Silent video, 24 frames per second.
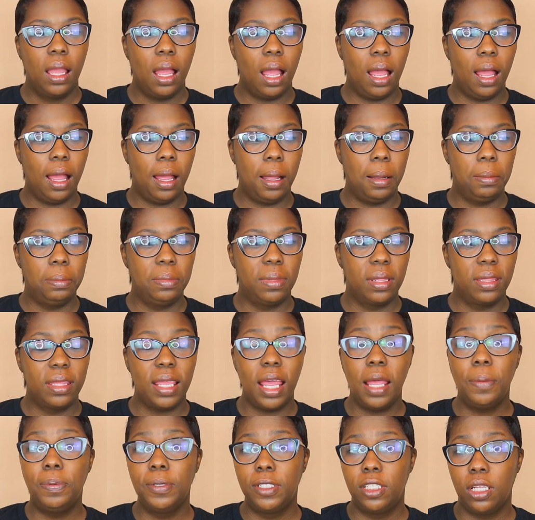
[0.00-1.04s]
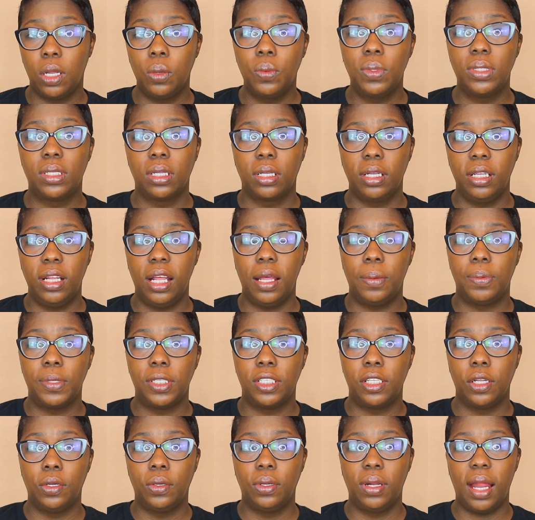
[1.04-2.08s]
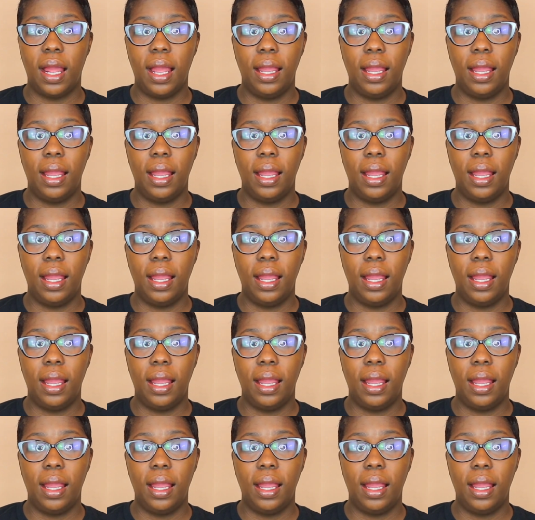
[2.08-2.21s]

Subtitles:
the episode was a good episode.